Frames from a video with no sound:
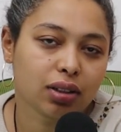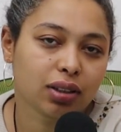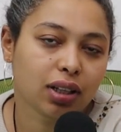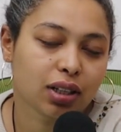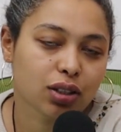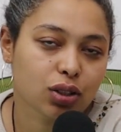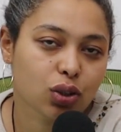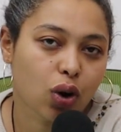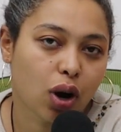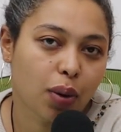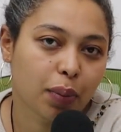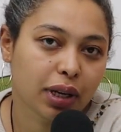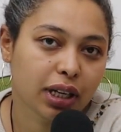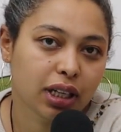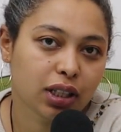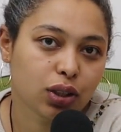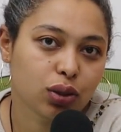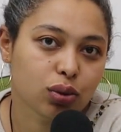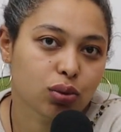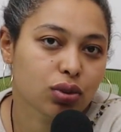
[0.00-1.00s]
that is
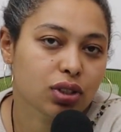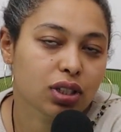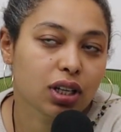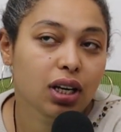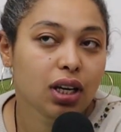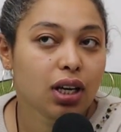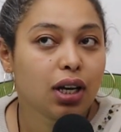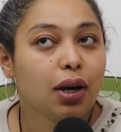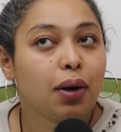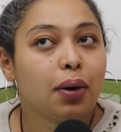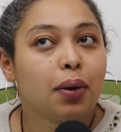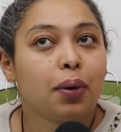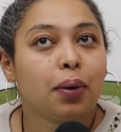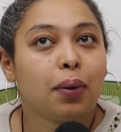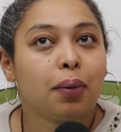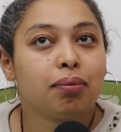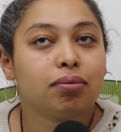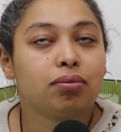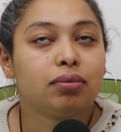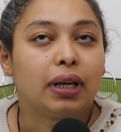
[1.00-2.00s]
commonly used
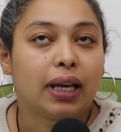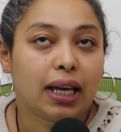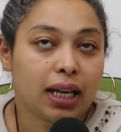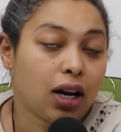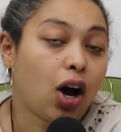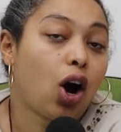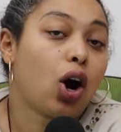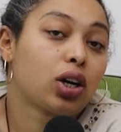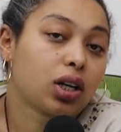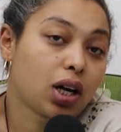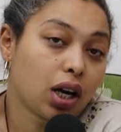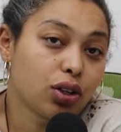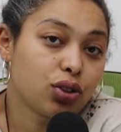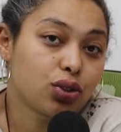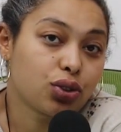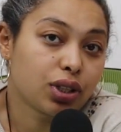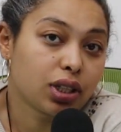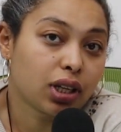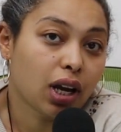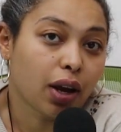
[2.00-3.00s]
in our
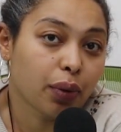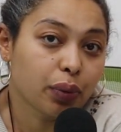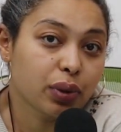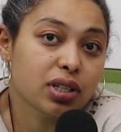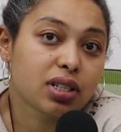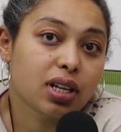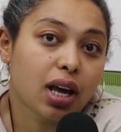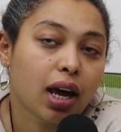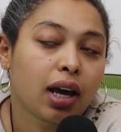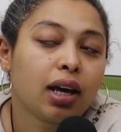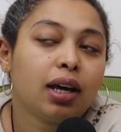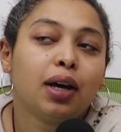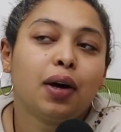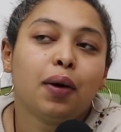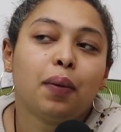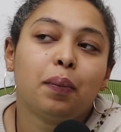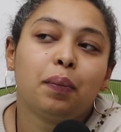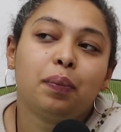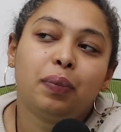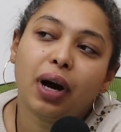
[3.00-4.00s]
country, I would say.
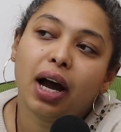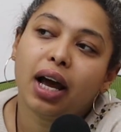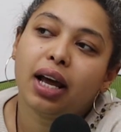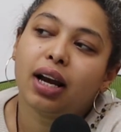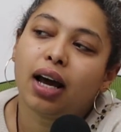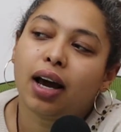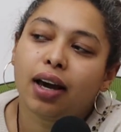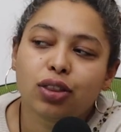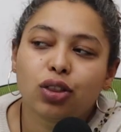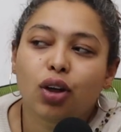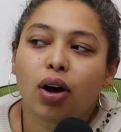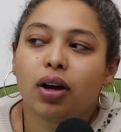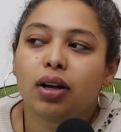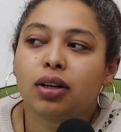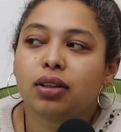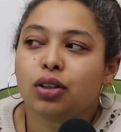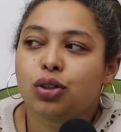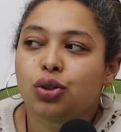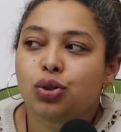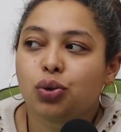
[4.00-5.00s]
But I
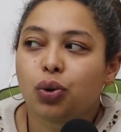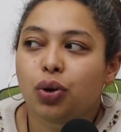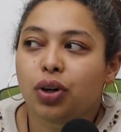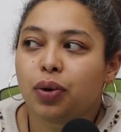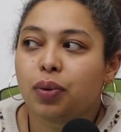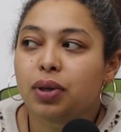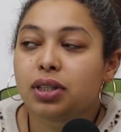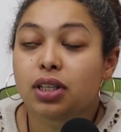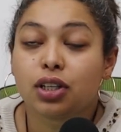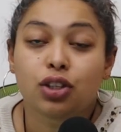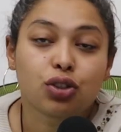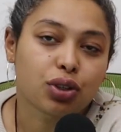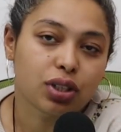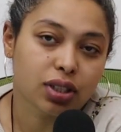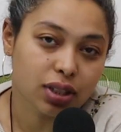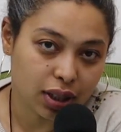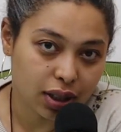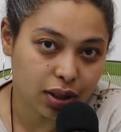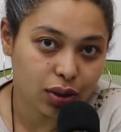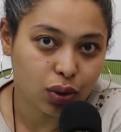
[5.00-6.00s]
thought the story was
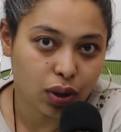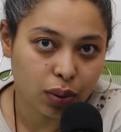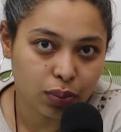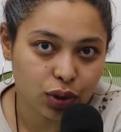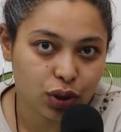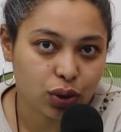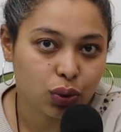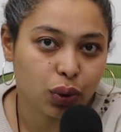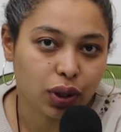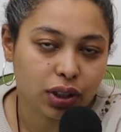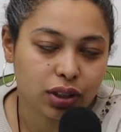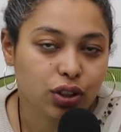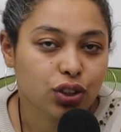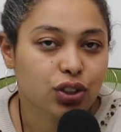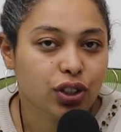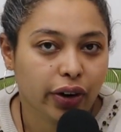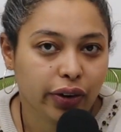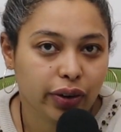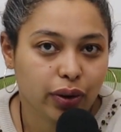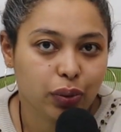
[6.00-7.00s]
interesting, so I'm just going to
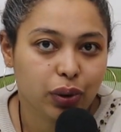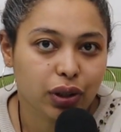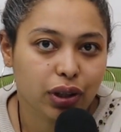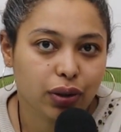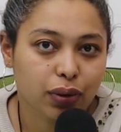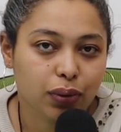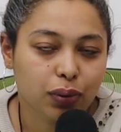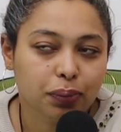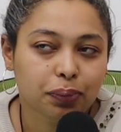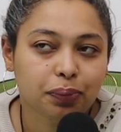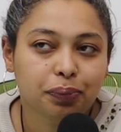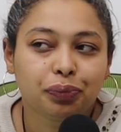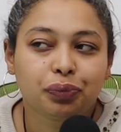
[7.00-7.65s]
share it with you.